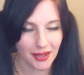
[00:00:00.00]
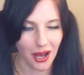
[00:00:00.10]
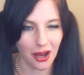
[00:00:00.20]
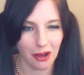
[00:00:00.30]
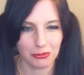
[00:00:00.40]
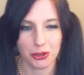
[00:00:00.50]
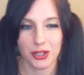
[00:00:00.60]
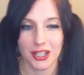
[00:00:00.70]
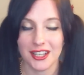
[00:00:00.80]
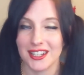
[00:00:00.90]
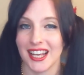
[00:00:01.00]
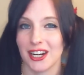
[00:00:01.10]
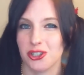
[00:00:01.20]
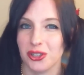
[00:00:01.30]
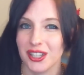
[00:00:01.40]
Luna is
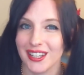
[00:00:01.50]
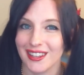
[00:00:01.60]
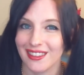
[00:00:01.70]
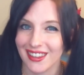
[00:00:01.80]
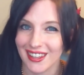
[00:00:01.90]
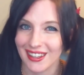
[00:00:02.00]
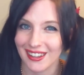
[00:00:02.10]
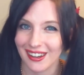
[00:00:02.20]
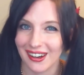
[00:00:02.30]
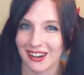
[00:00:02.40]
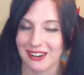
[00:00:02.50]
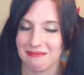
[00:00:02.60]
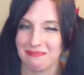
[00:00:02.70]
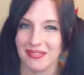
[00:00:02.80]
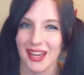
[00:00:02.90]
actually
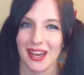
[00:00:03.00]
the